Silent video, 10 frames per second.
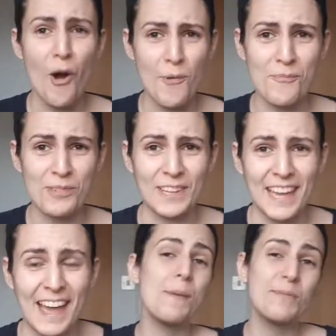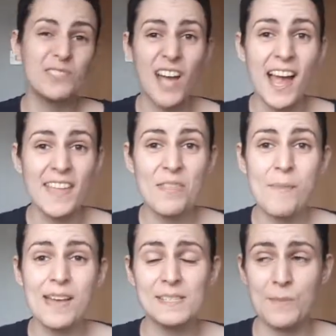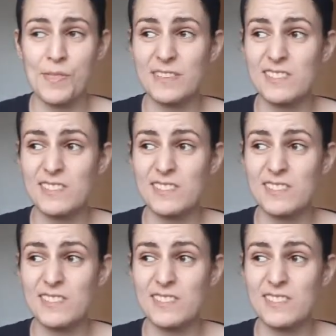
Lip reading: Hopefully. People die in the maze, but they